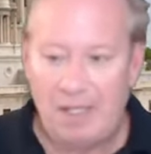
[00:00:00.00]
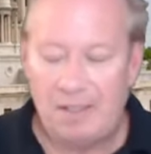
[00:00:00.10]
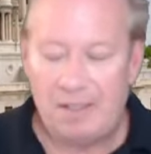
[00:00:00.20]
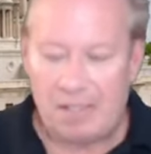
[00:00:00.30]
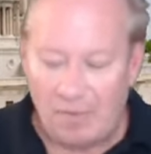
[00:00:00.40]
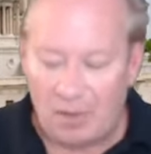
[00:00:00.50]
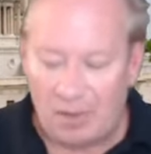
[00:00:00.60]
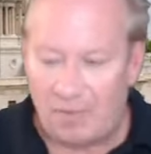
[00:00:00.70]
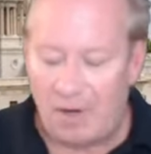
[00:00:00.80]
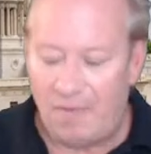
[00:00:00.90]
There's several
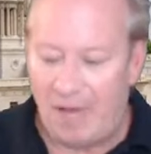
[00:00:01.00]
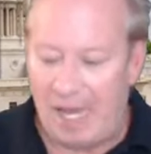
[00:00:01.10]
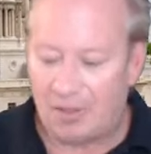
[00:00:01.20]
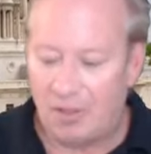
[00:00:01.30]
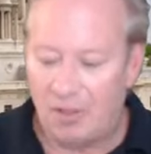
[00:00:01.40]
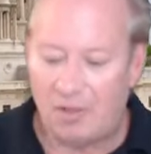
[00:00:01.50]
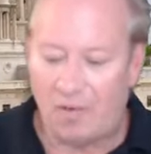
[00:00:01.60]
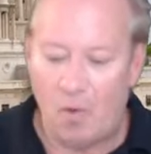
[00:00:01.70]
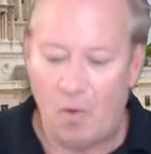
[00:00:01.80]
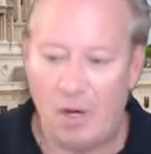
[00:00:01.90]
different factors
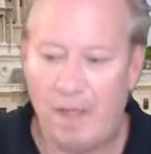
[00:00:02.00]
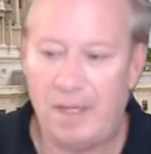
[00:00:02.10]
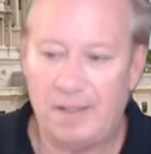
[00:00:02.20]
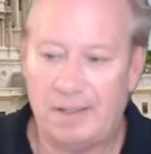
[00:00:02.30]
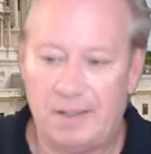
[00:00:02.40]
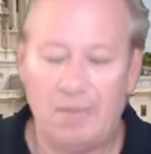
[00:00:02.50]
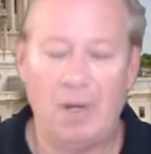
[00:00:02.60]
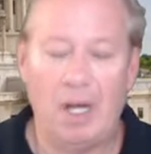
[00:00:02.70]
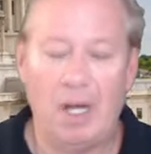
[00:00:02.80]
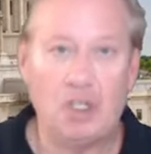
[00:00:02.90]
for this
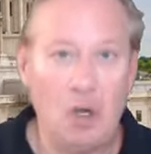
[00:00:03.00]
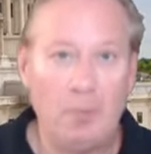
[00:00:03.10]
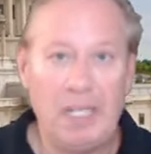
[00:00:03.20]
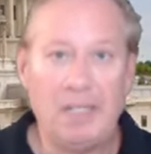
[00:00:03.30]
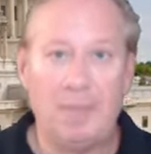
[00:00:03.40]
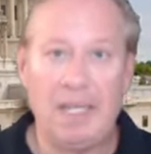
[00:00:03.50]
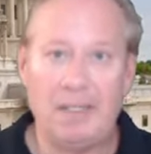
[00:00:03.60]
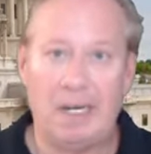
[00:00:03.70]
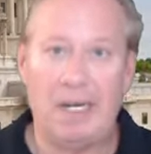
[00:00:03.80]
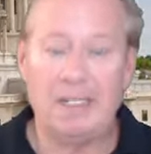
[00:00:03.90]
GOP
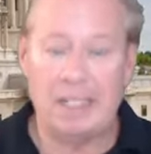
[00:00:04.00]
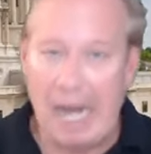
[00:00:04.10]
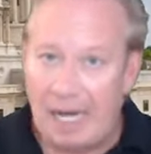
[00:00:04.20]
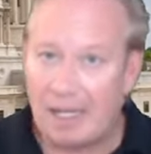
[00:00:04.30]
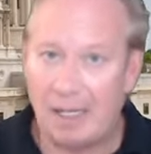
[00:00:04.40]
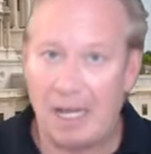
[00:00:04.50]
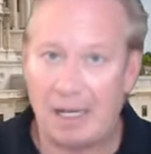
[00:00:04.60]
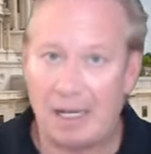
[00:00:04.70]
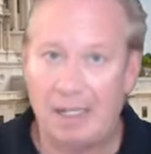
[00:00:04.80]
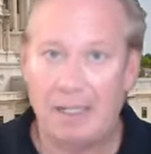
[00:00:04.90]
debate tonight. It's 9
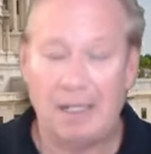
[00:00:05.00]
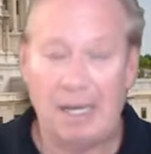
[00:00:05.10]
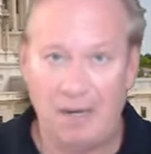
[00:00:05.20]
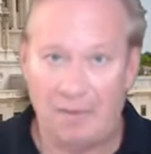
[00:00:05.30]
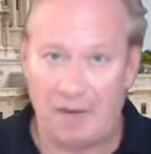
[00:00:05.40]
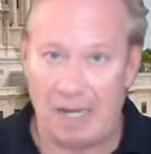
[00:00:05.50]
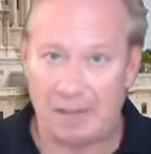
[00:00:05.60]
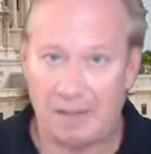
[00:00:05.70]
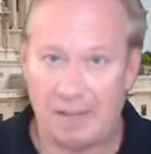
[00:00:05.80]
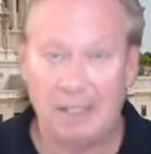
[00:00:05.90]
o'clock on
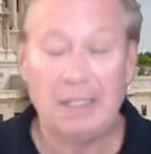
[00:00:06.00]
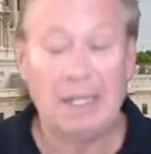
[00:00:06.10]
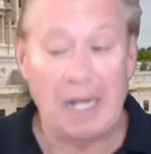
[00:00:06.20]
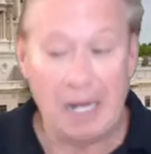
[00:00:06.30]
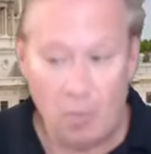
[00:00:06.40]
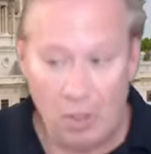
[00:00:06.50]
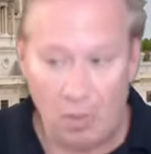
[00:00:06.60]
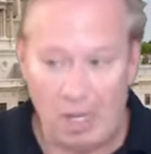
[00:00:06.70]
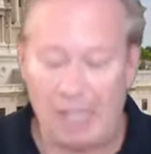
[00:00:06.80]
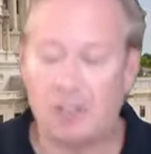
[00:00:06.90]
Fox. I
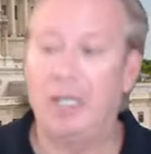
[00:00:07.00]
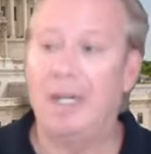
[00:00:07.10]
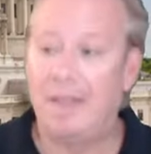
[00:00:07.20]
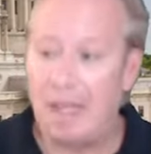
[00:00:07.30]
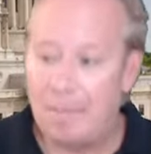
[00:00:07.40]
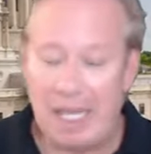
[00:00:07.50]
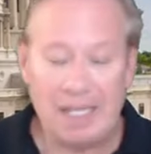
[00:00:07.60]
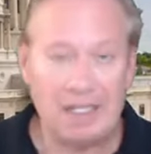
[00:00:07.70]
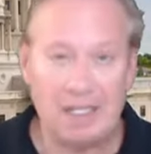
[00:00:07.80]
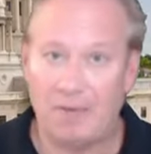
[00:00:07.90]
will watch it. They
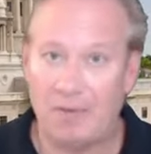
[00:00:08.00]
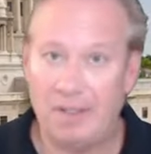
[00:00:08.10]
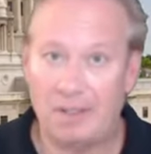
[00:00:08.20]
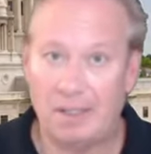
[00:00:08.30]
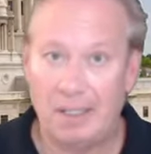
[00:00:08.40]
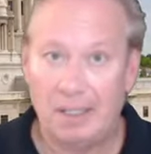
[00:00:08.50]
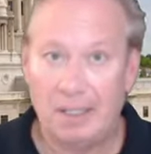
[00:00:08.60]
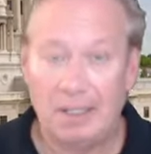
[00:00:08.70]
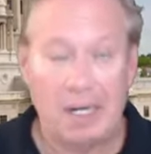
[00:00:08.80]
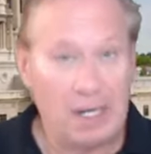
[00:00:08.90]
make a difference.
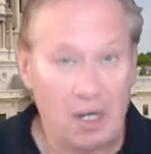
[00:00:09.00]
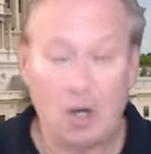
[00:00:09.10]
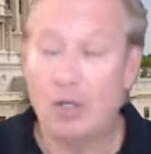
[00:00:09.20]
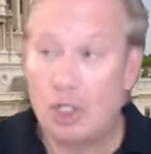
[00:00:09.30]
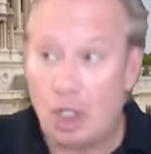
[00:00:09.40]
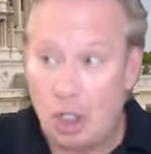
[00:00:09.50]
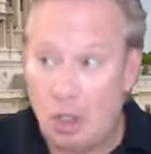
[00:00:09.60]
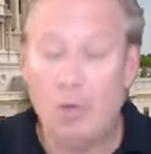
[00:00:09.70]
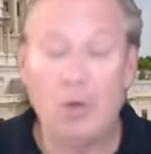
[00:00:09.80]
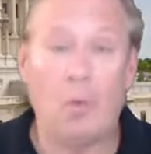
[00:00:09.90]
I encourage
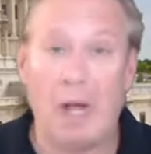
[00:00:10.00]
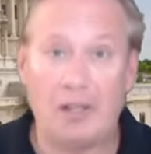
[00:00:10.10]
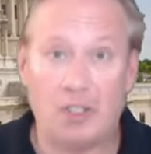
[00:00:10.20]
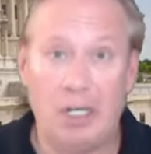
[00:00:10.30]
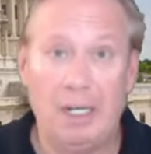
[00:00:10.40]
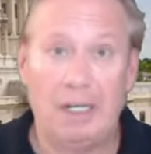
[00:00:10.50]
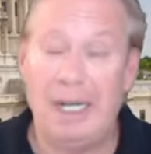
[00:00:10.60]
you to watch it.